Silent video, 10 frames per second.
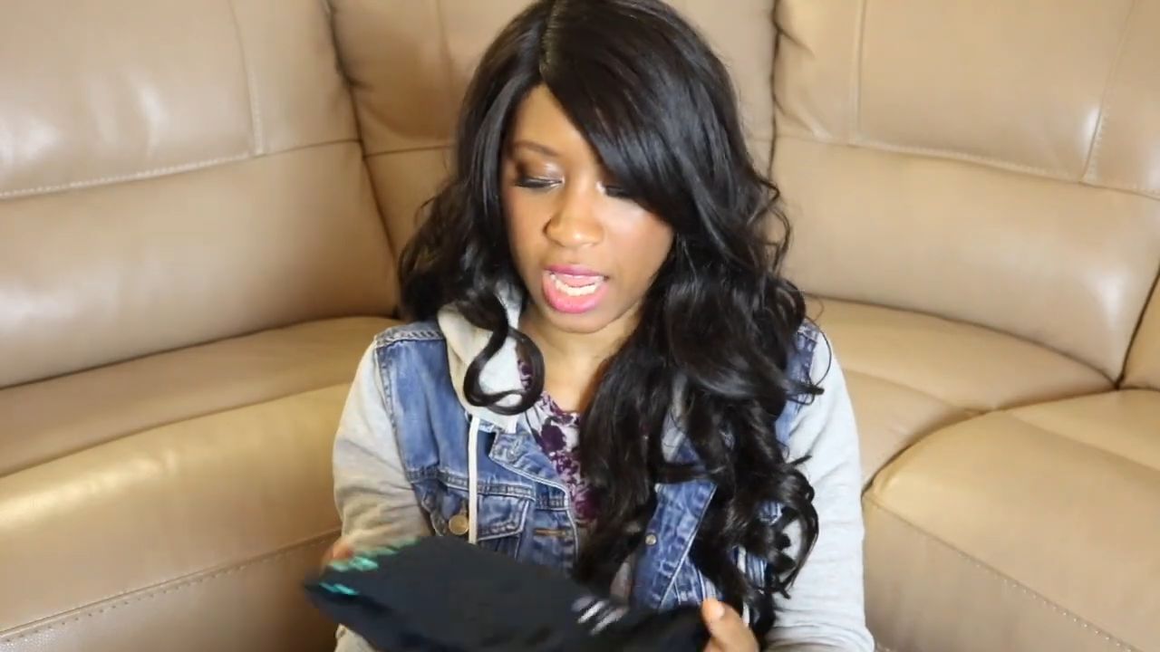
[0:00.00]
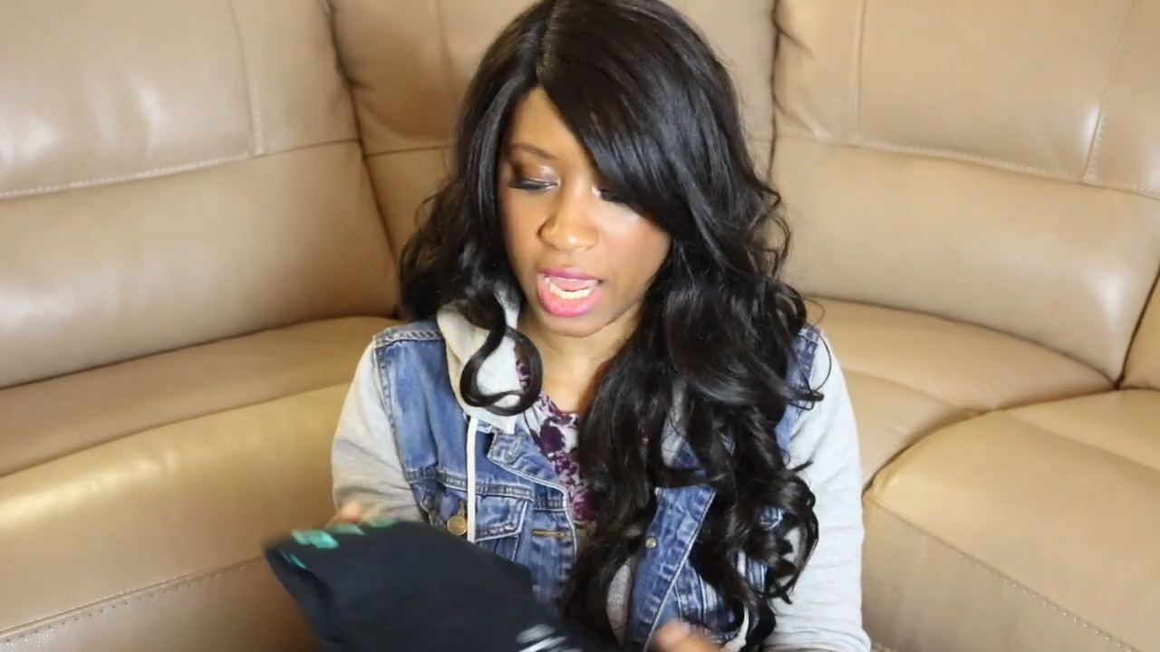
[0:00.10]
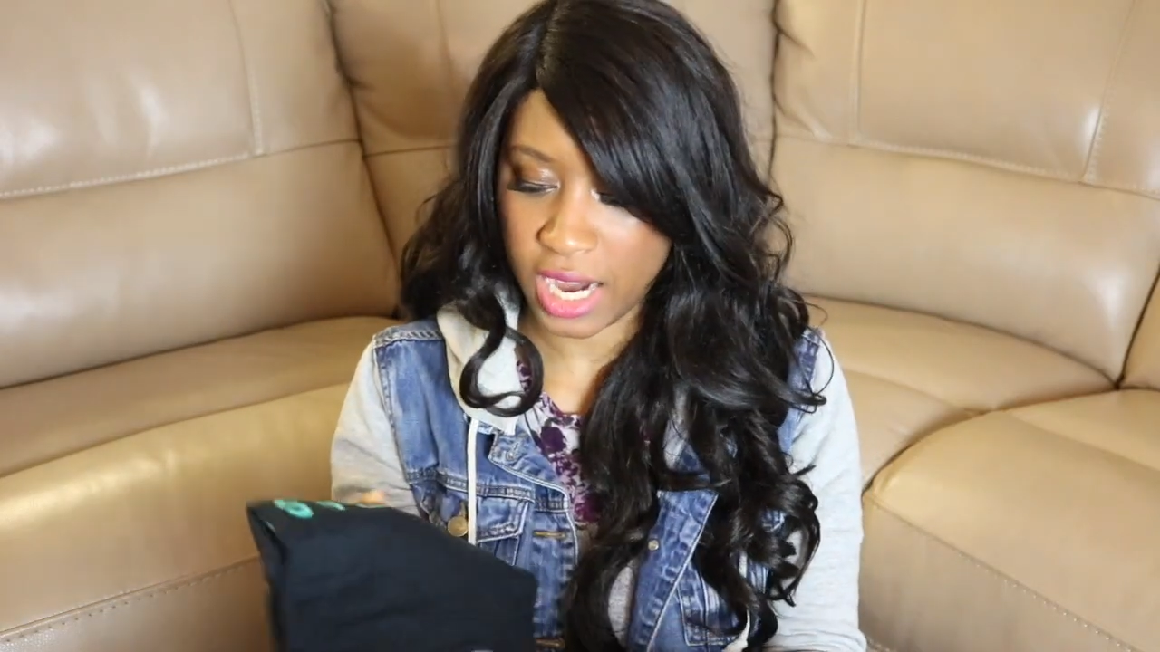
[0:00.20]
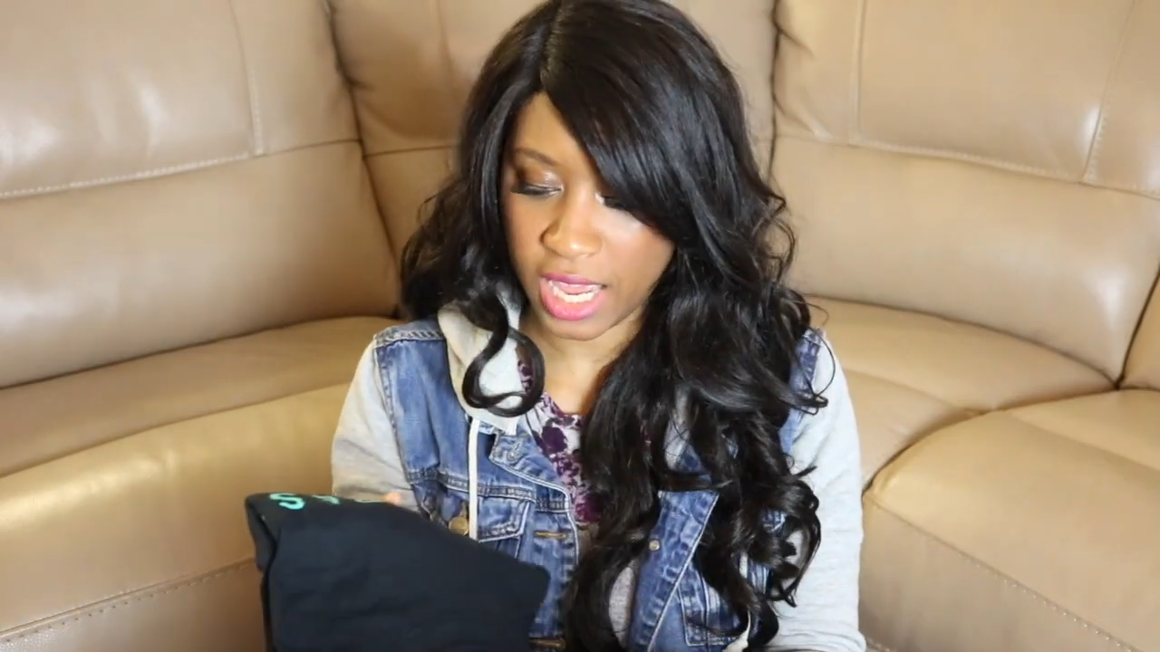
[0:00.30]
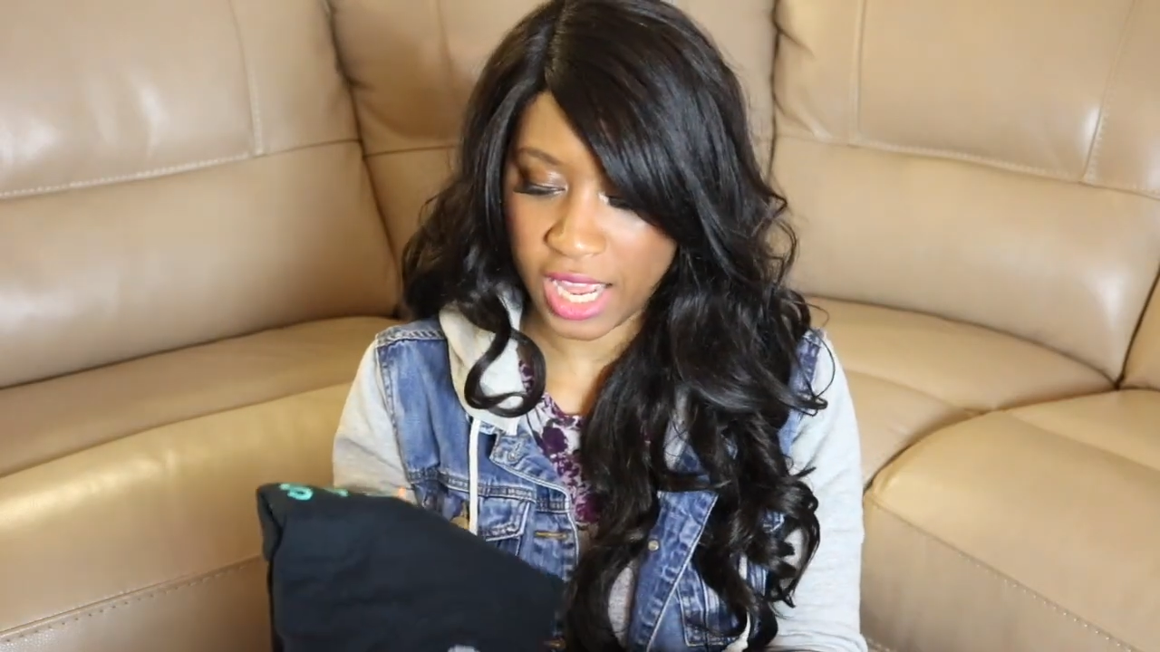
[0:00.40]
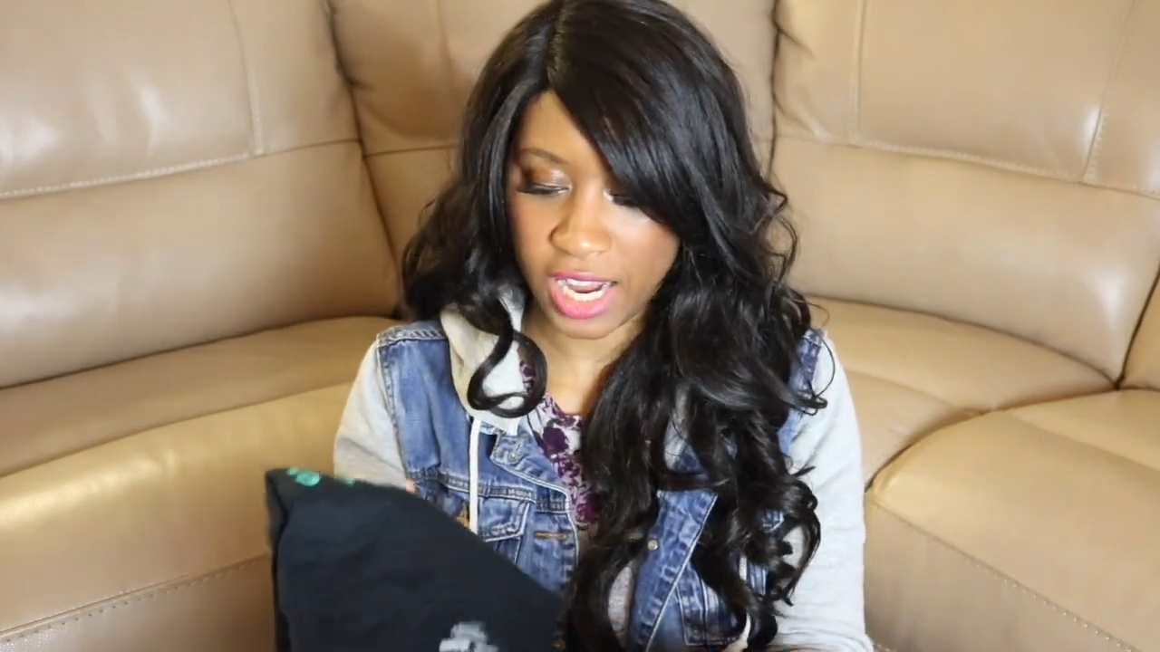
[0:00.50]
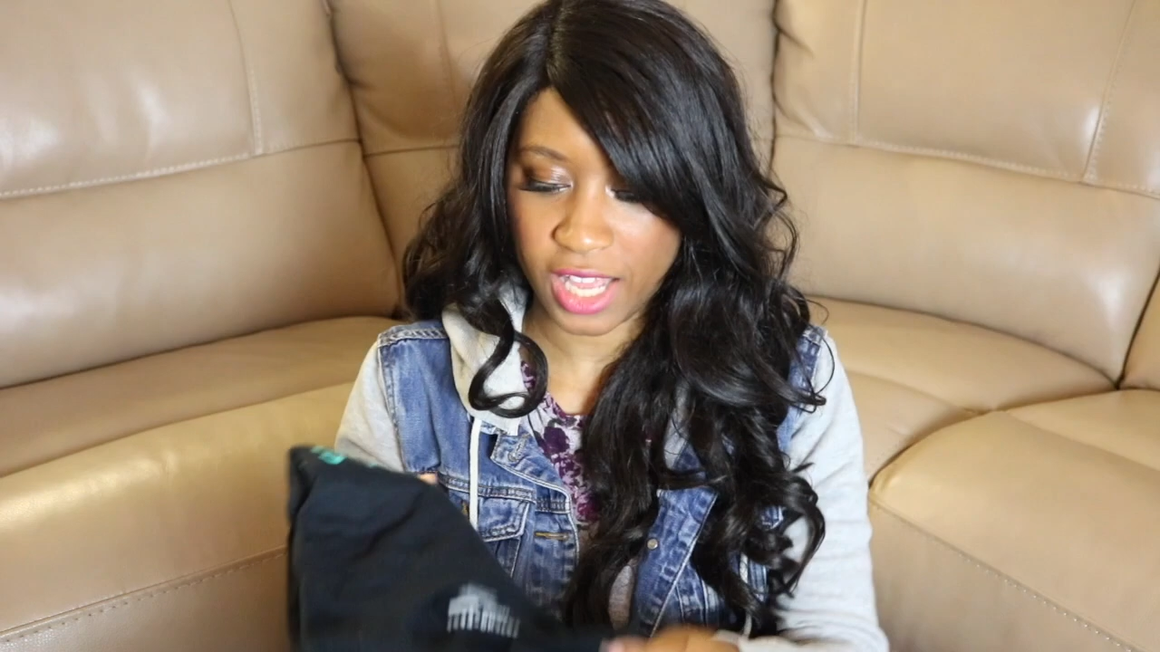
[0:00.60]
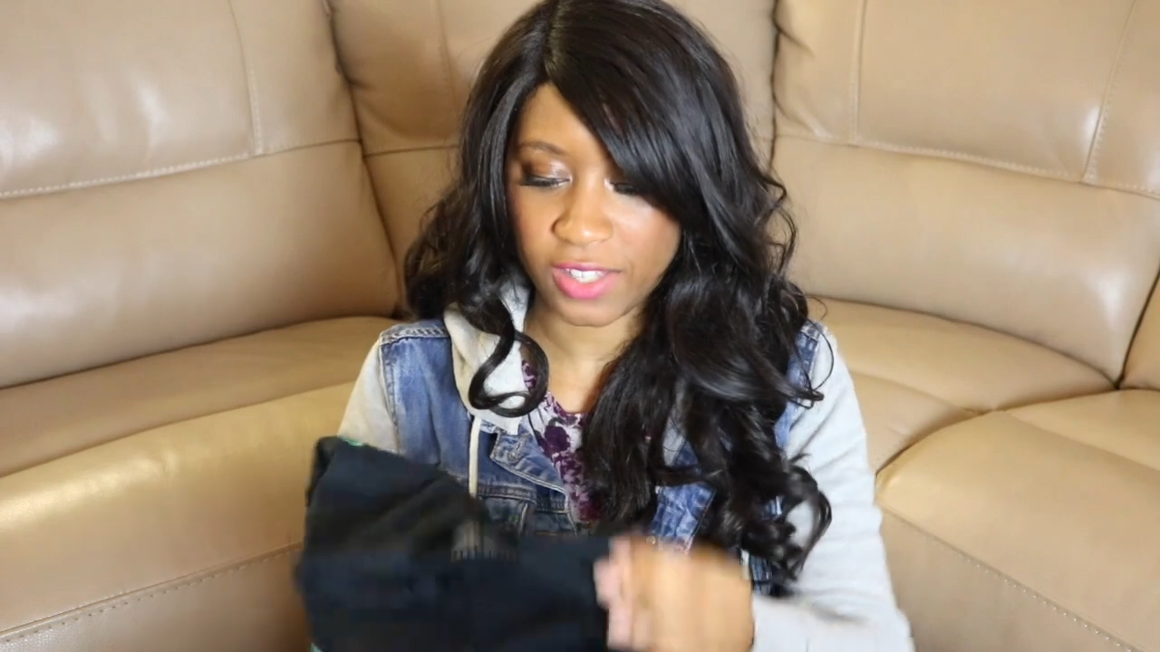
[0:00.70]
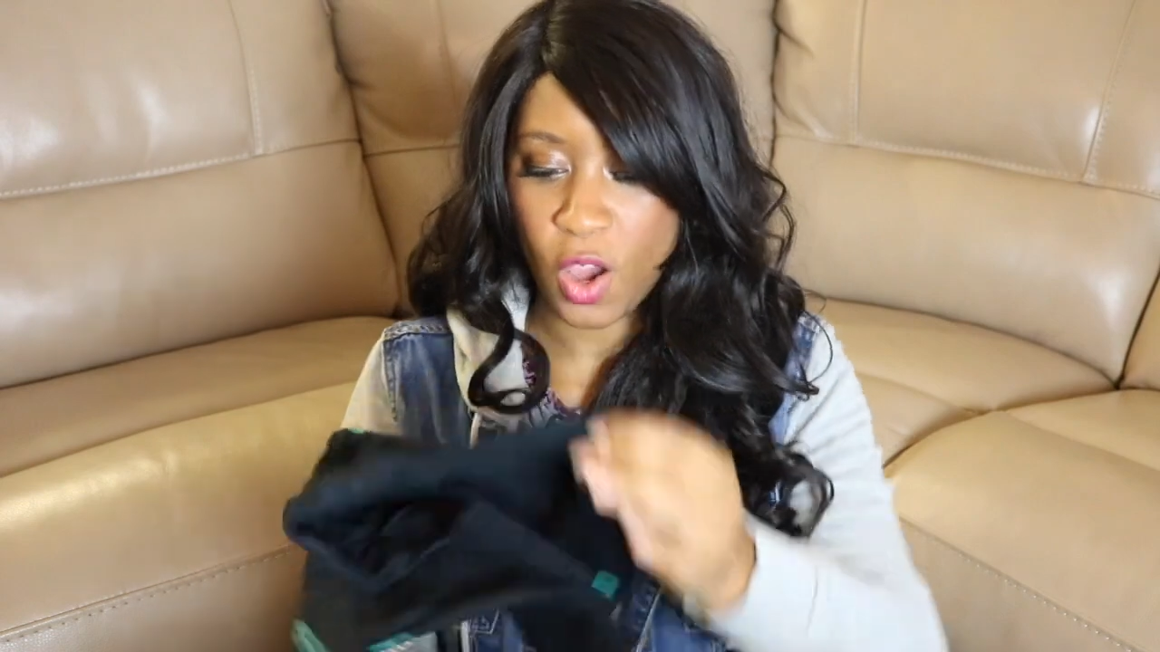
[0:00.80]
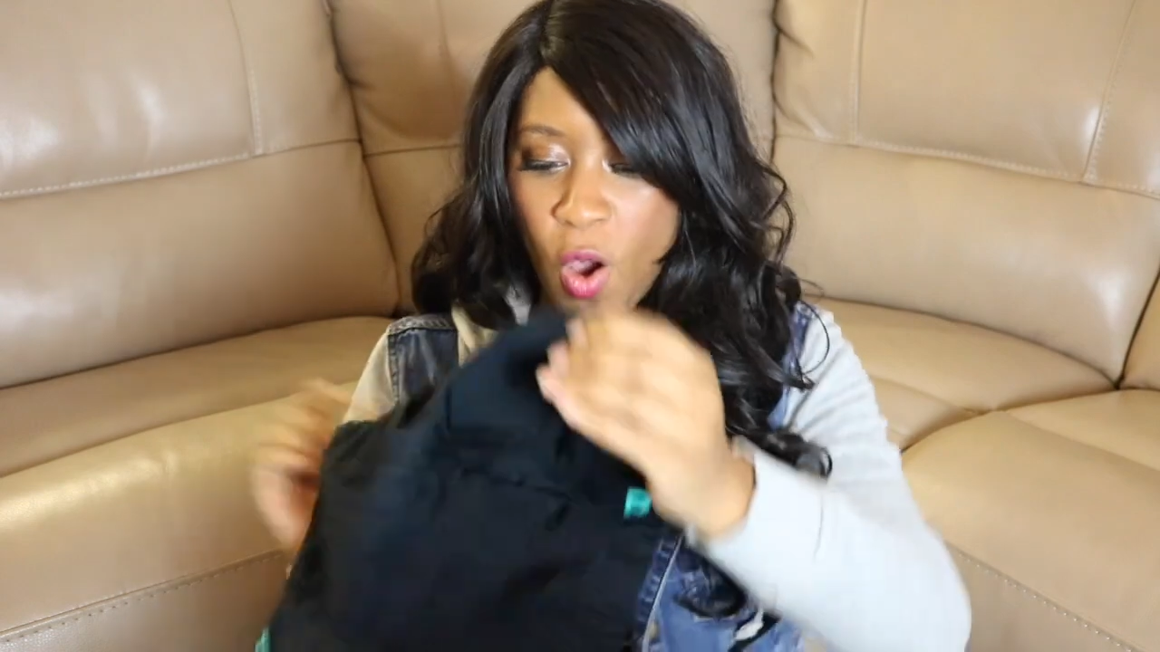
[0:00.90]
and it
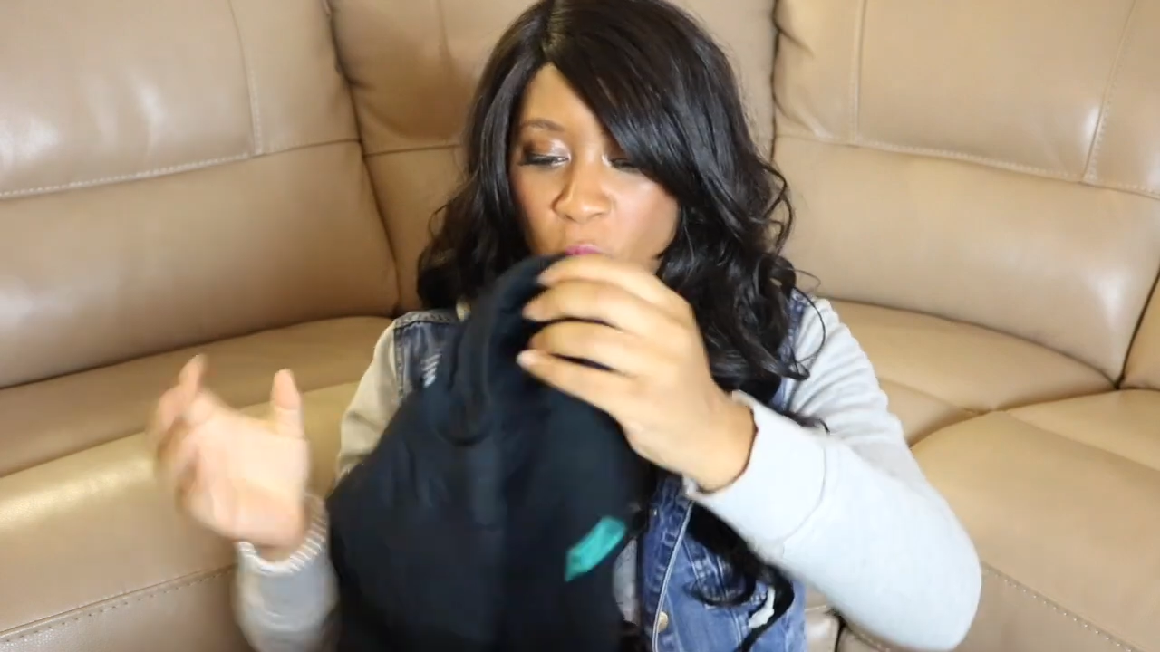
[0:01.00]
is,